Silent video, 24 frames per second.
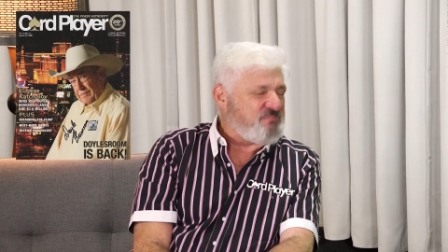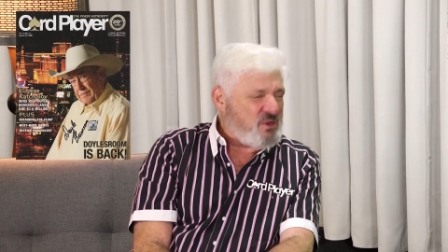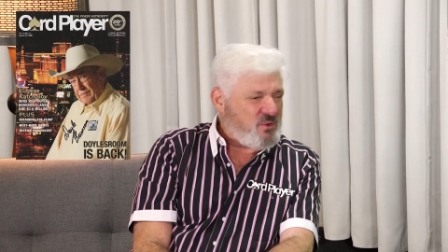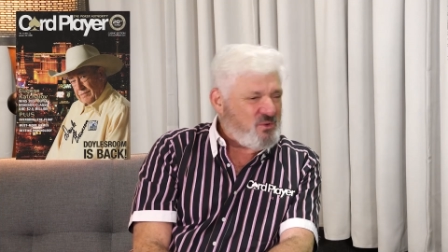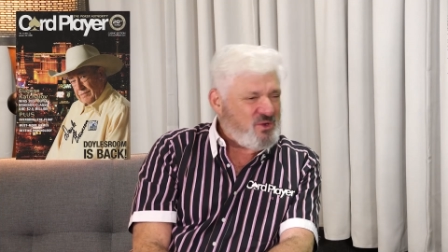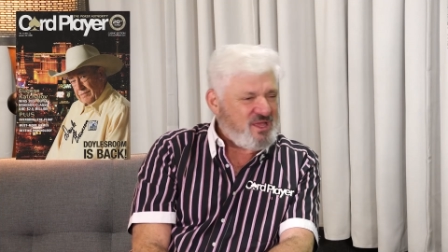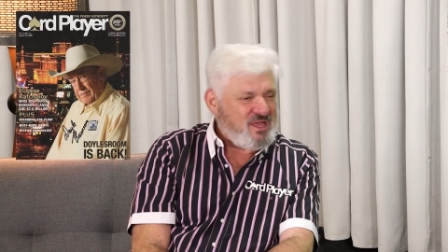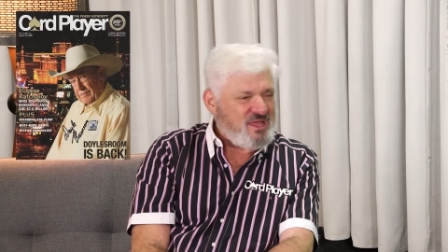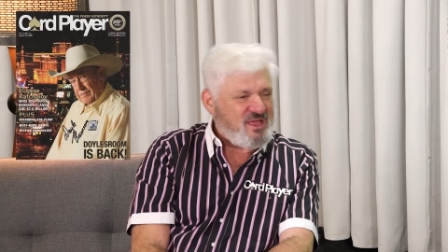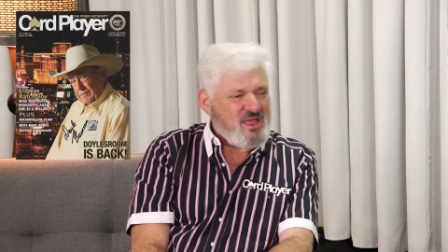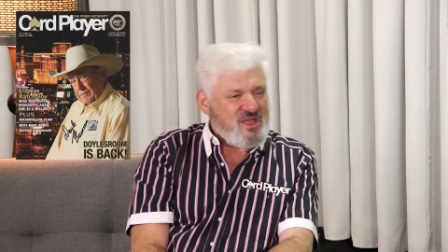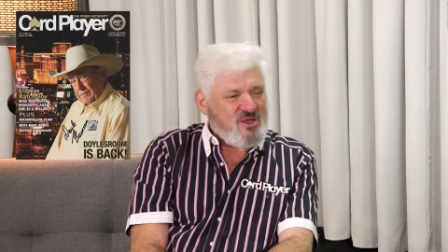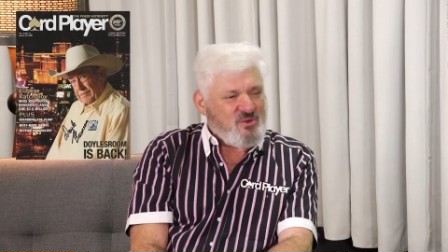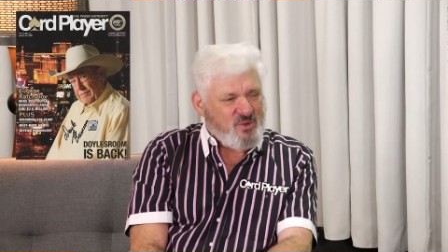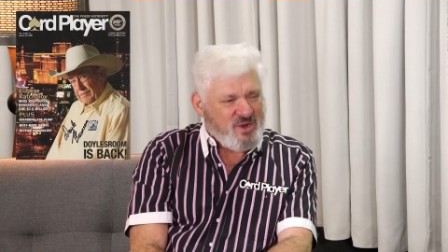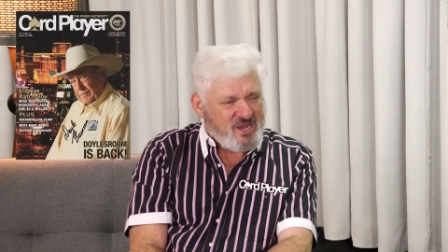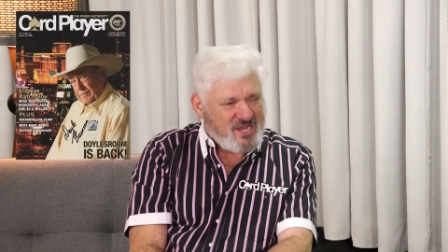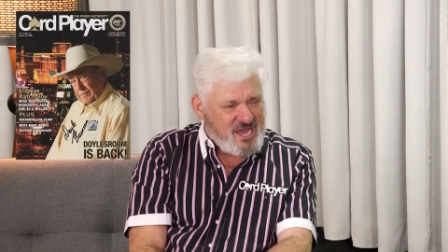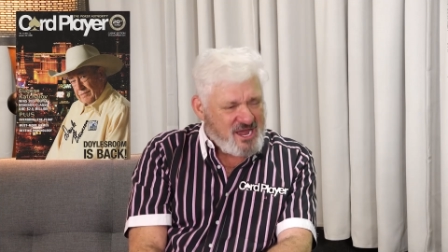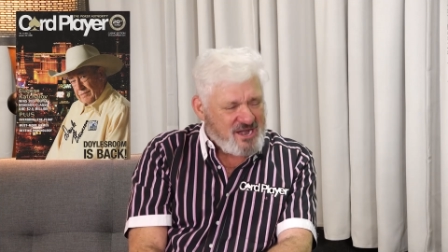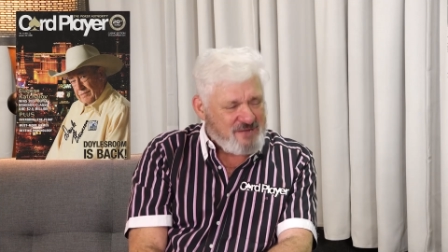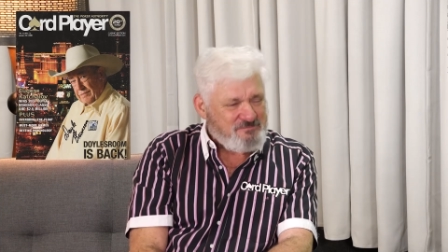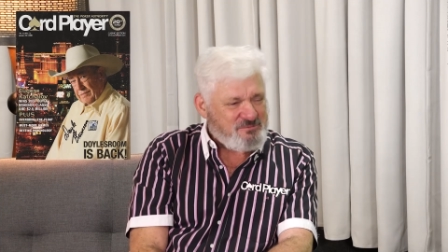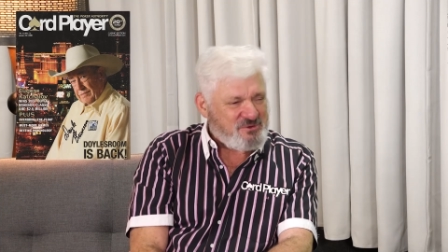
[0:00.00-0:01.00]
But we
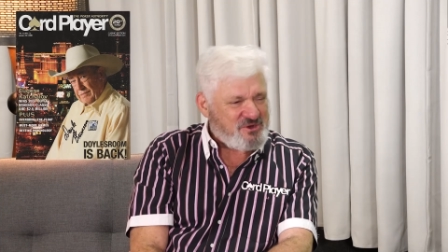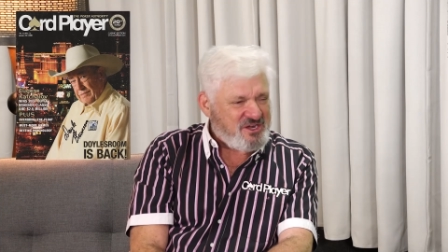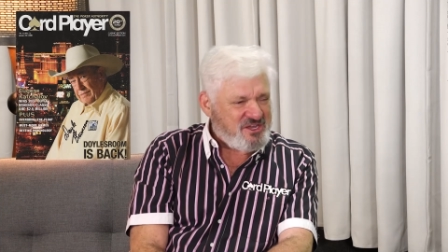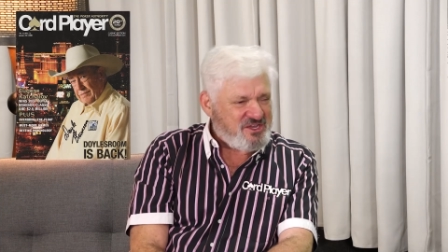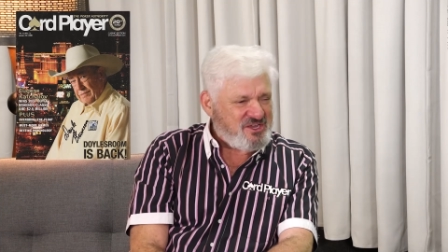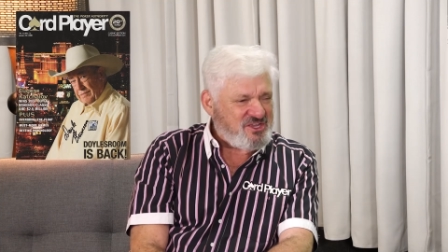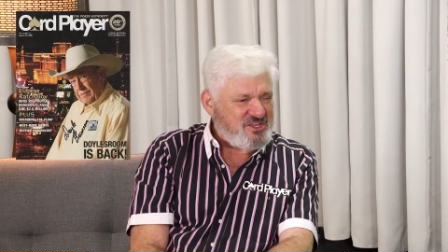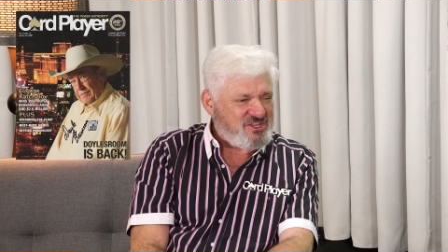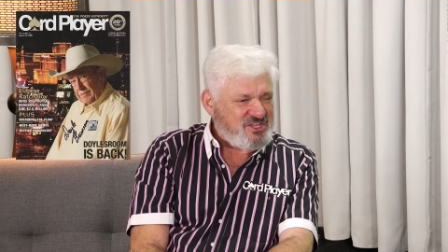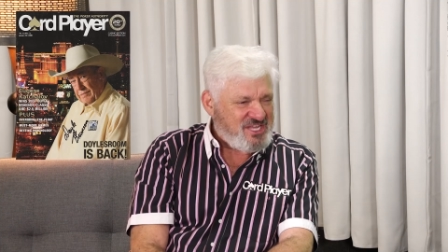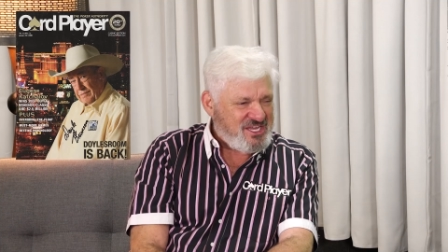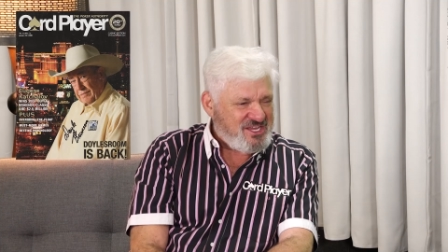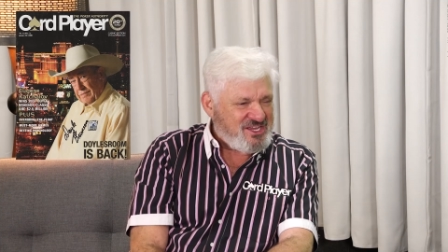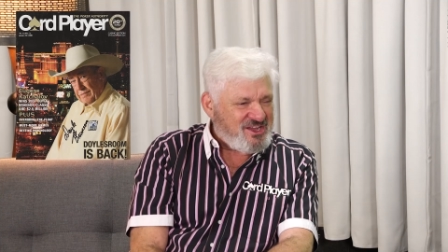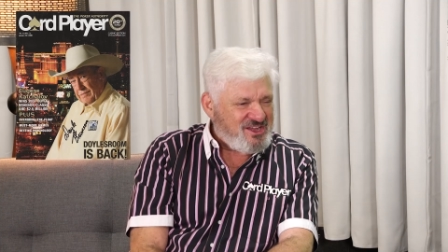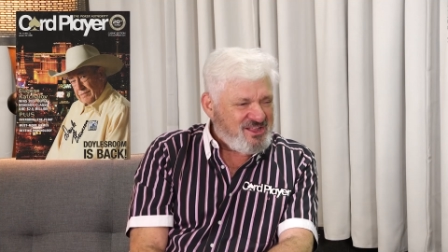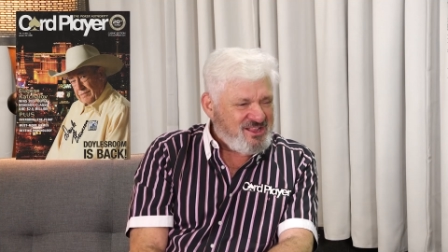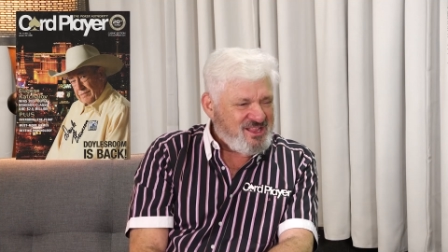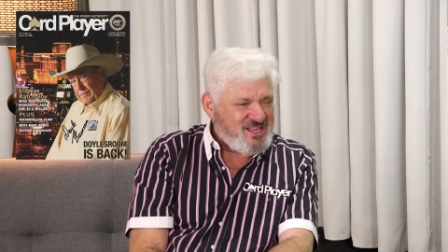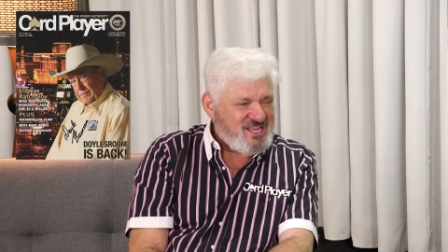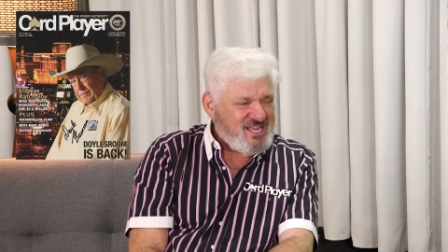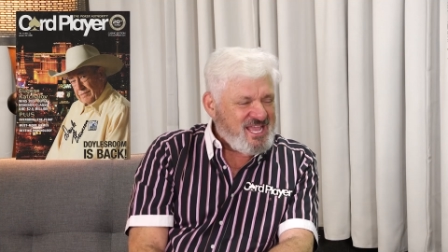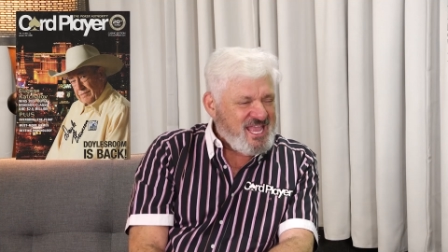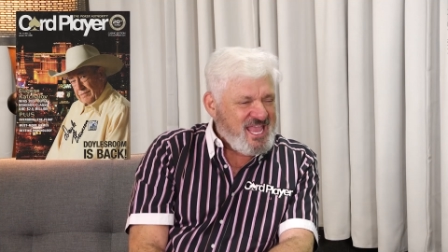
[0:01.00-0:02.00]
got a pretty good
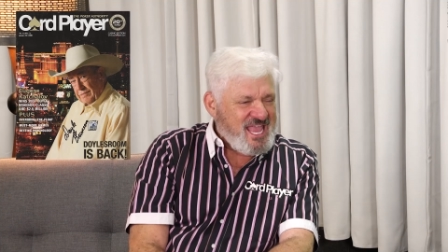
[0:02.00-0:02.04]
deal.